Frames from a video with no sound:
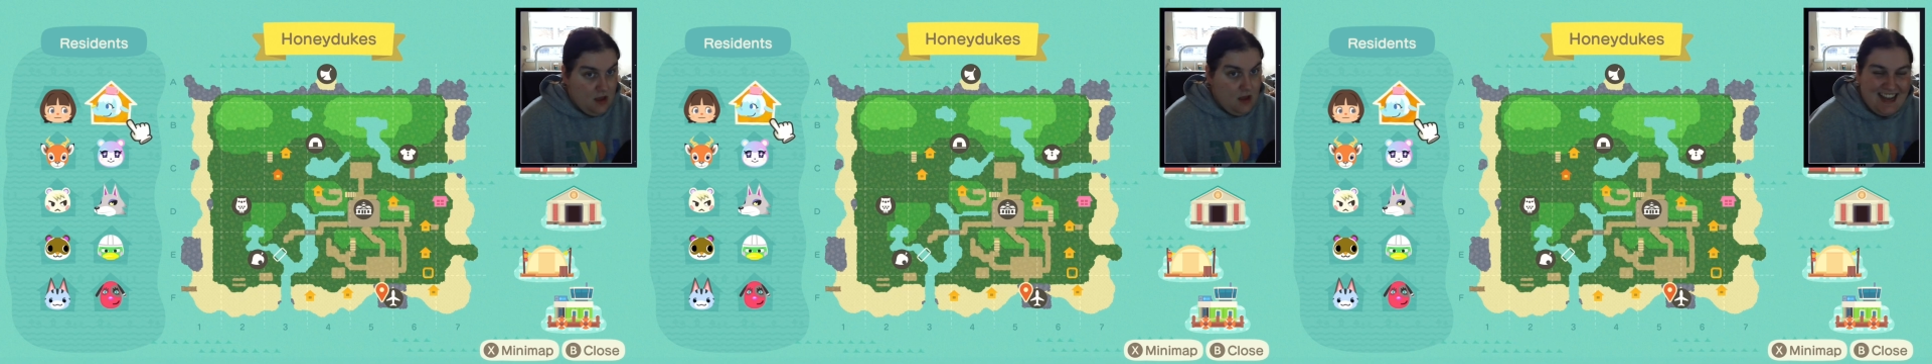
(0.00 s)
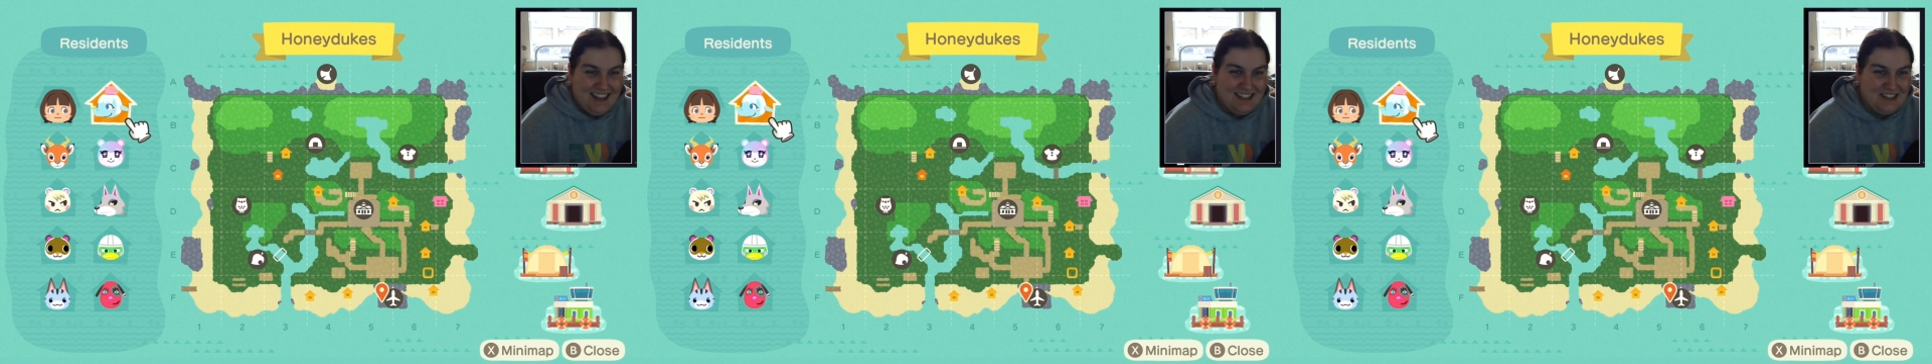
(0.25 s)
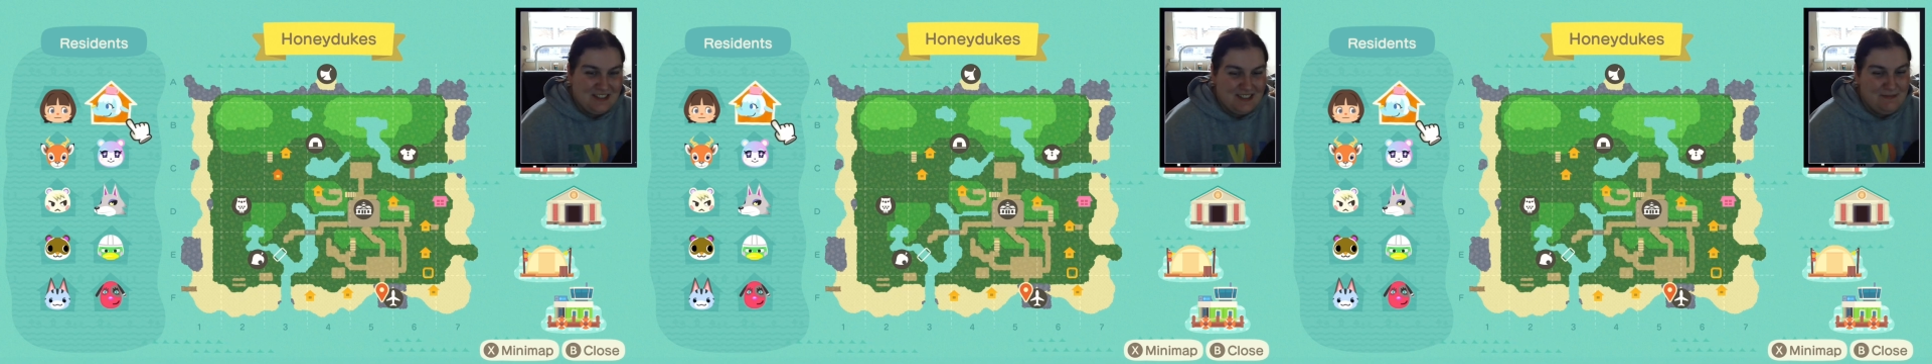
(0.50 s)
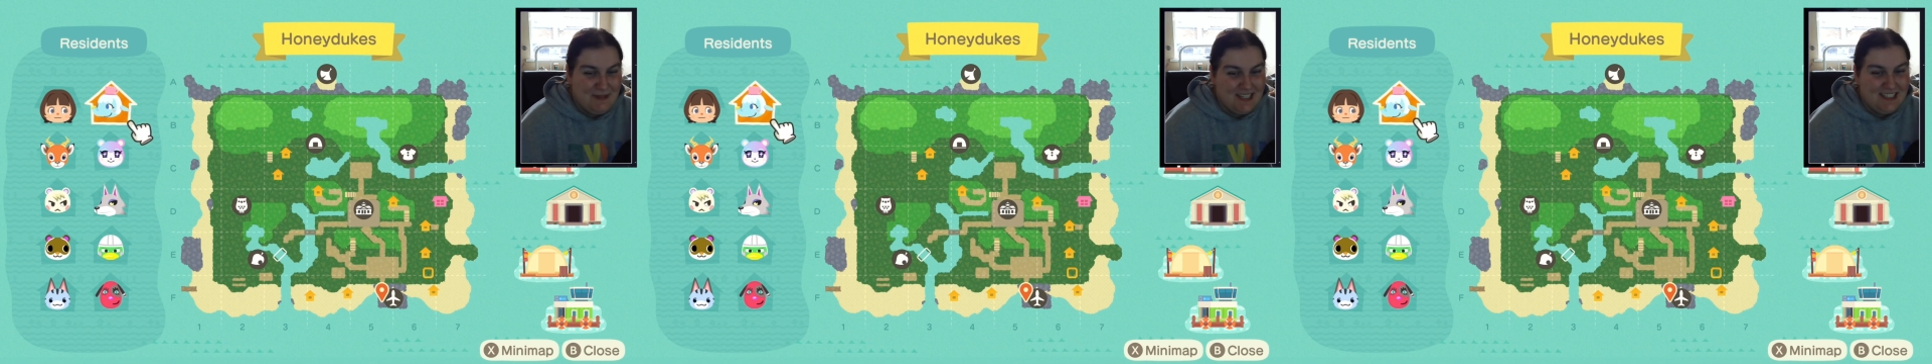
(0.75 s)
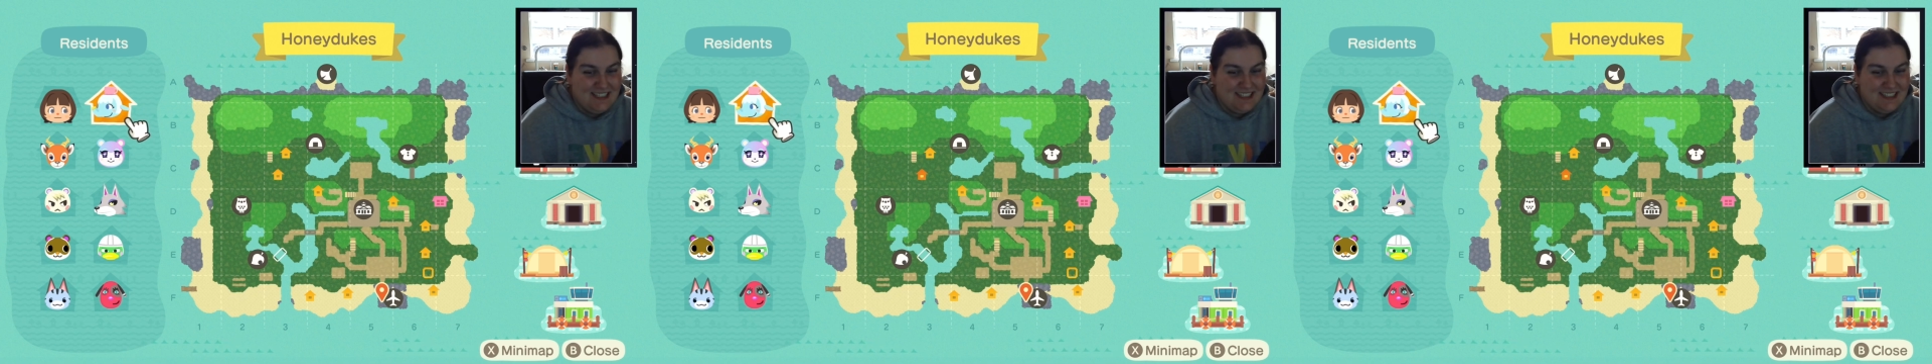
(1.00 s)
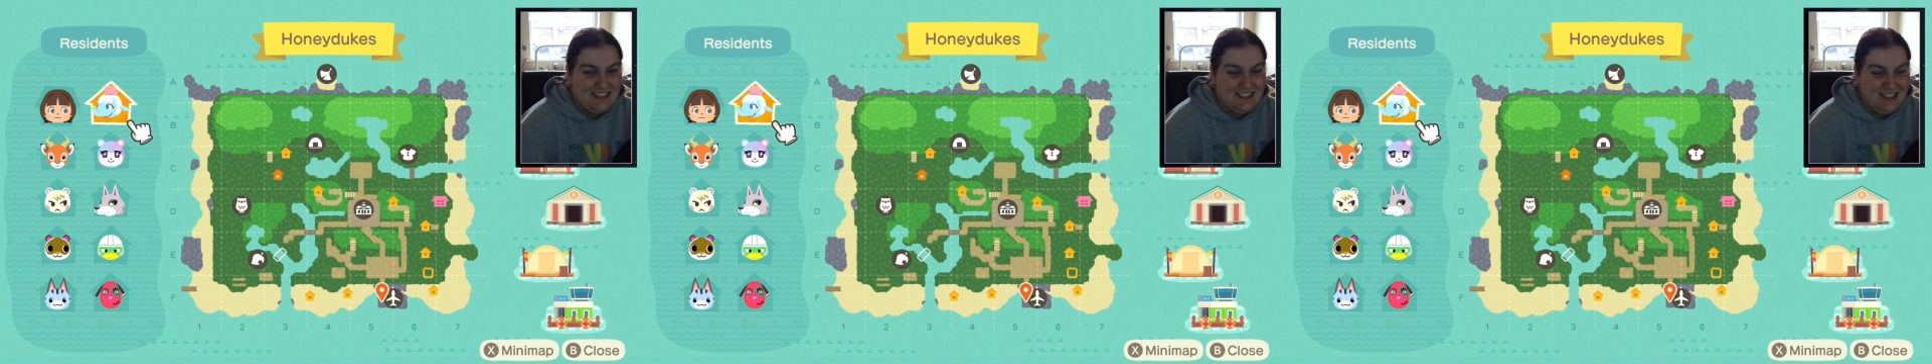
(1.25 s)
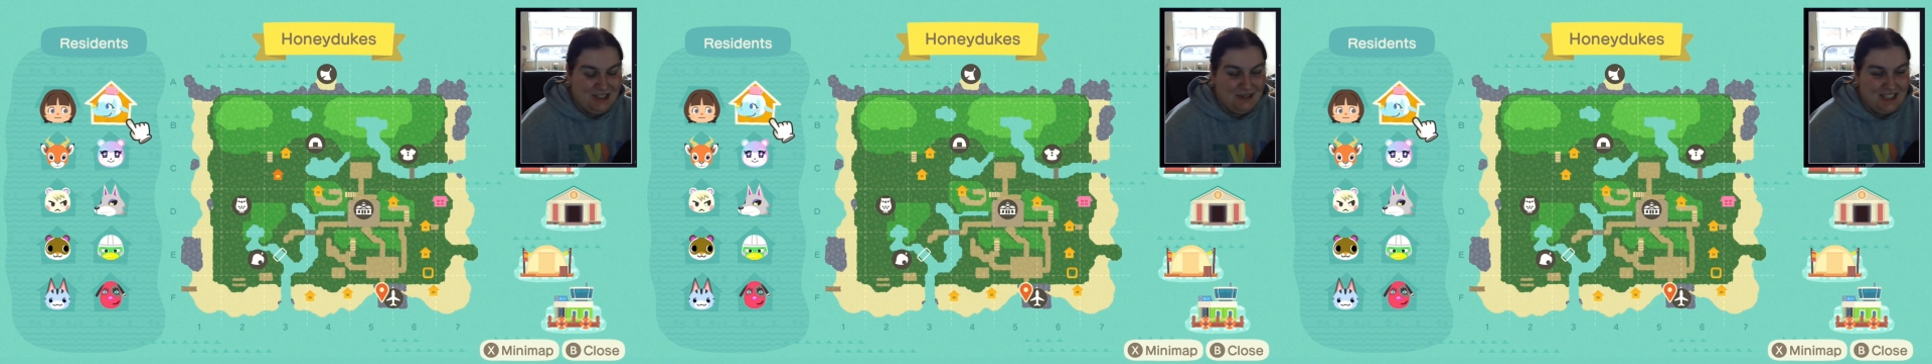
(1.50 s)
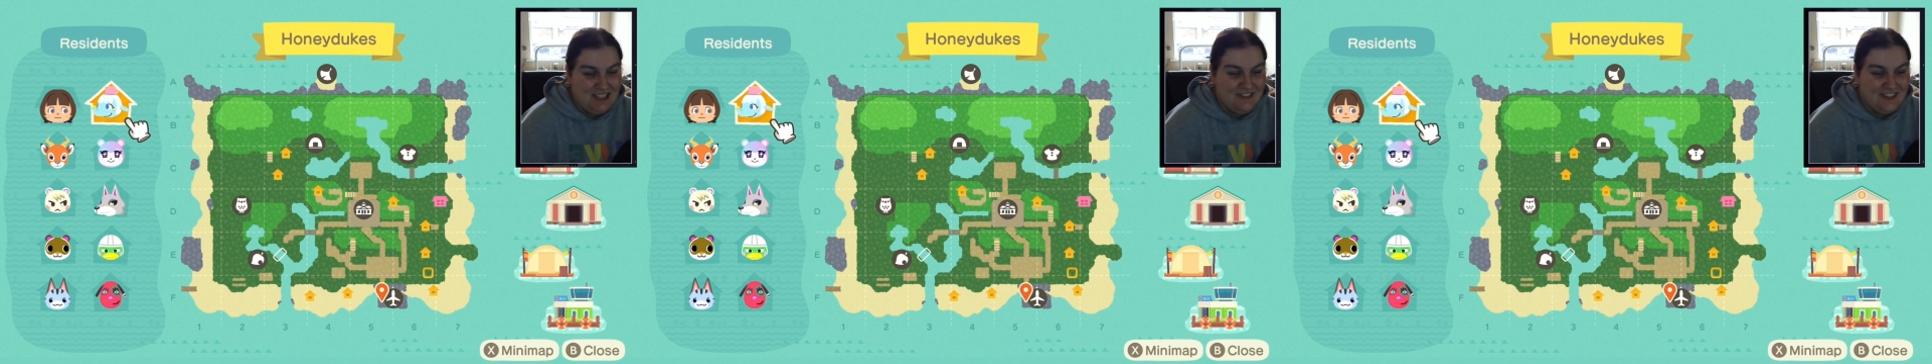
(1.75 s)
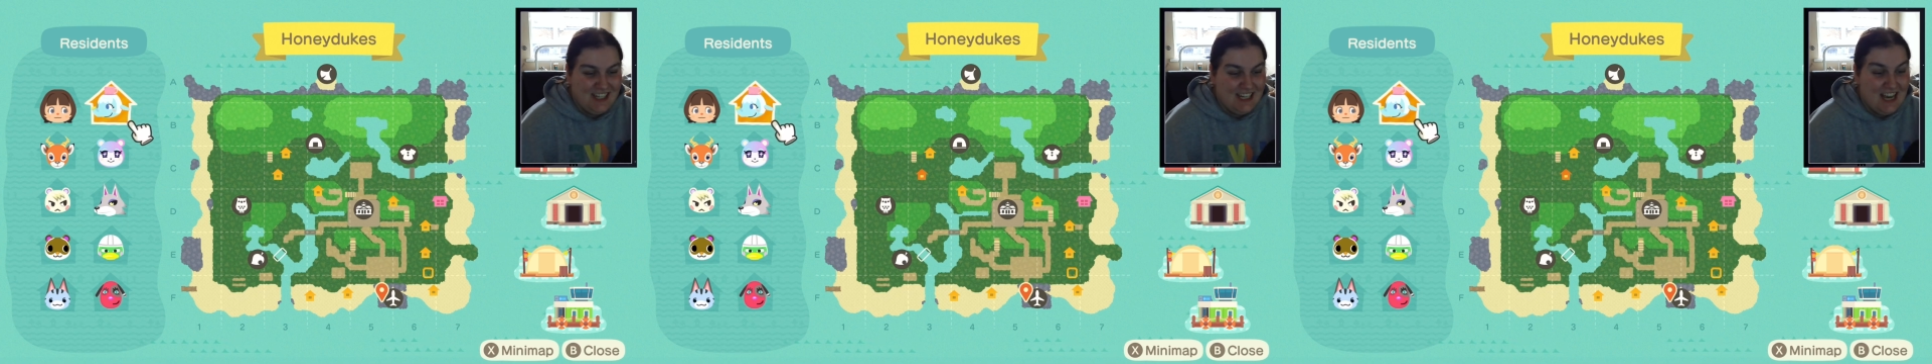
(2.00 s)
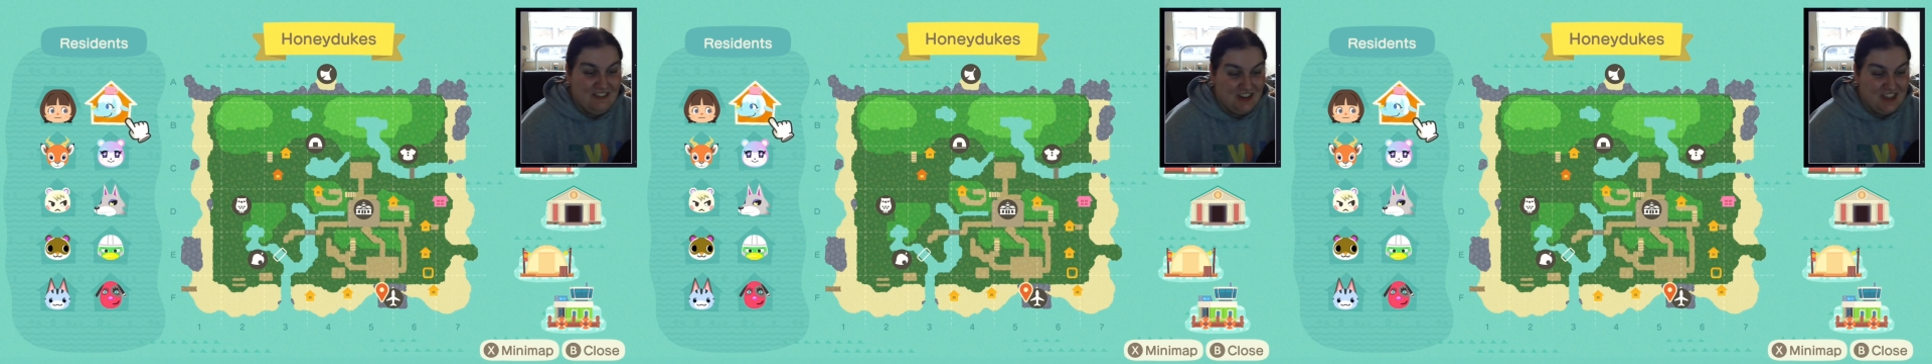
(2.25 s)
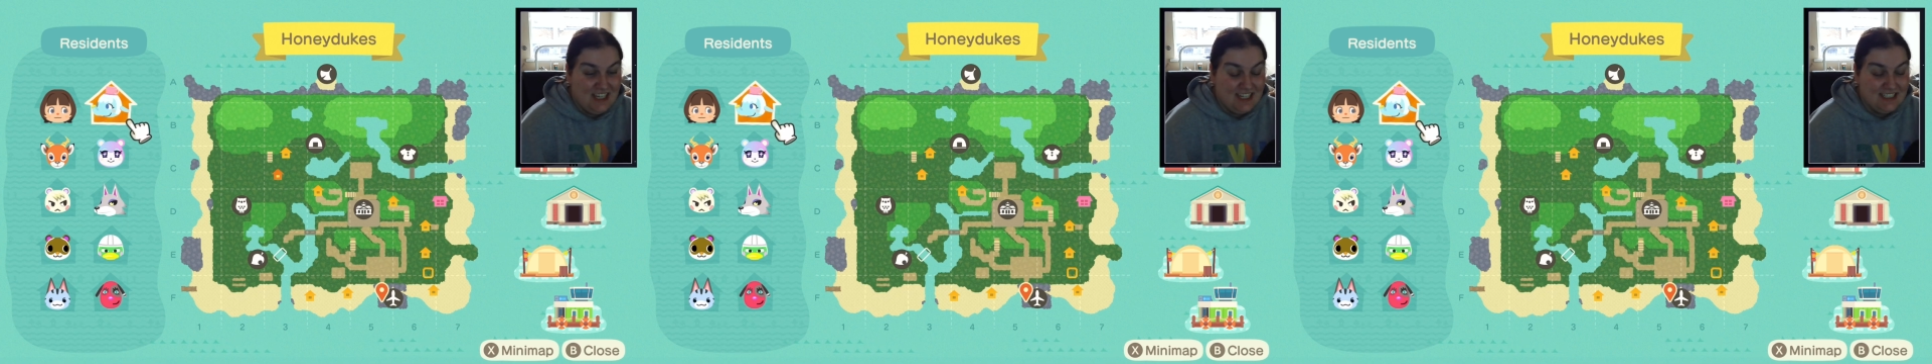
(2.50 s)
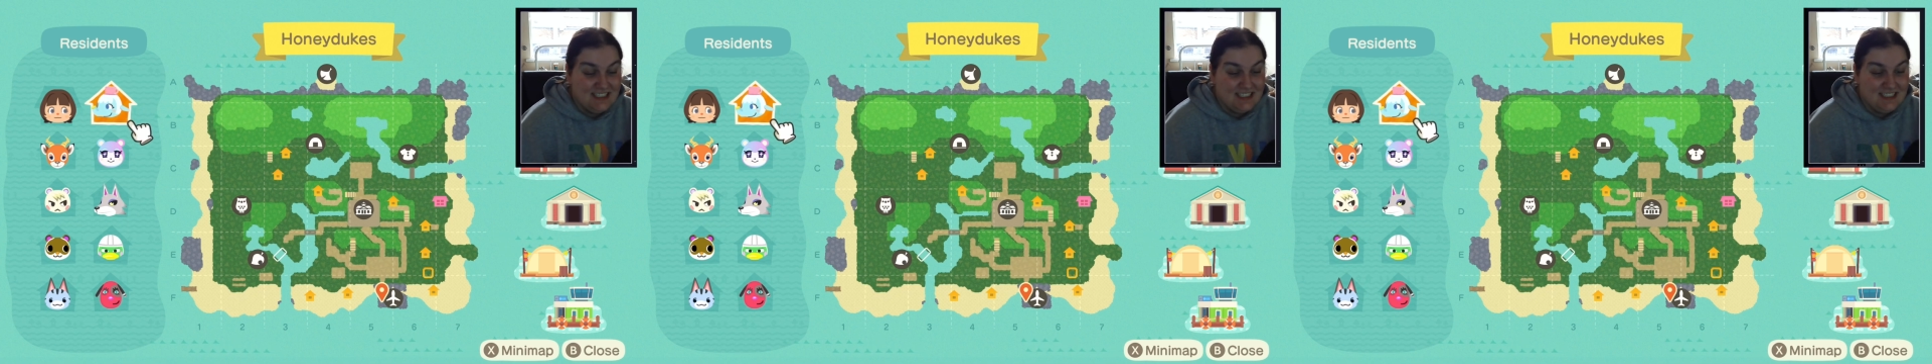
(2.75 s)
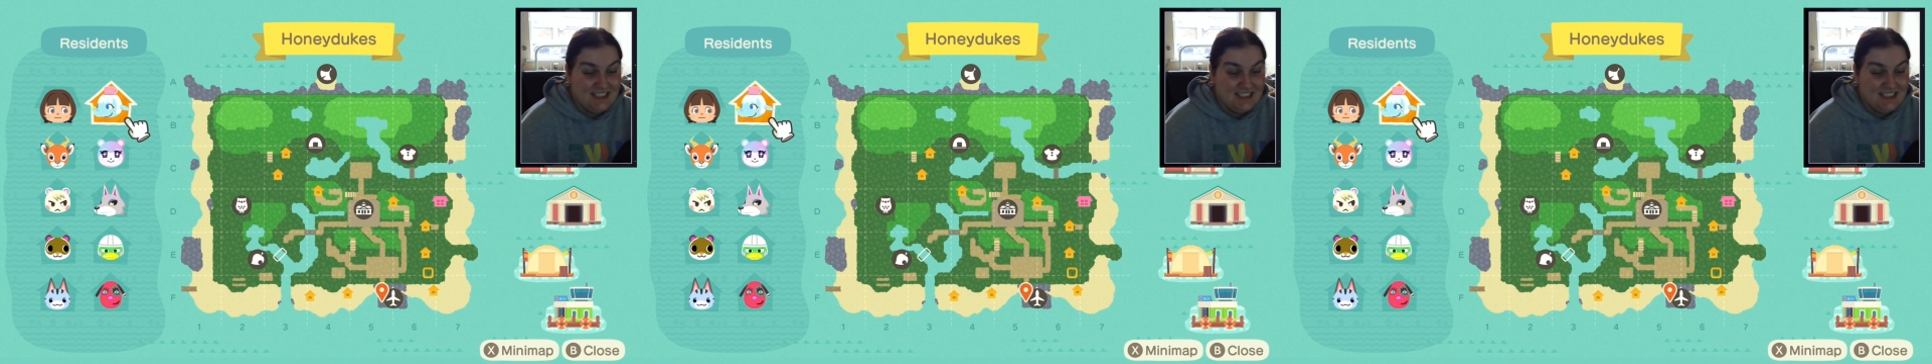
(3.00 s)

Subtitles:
I literally played New Leaf and everything.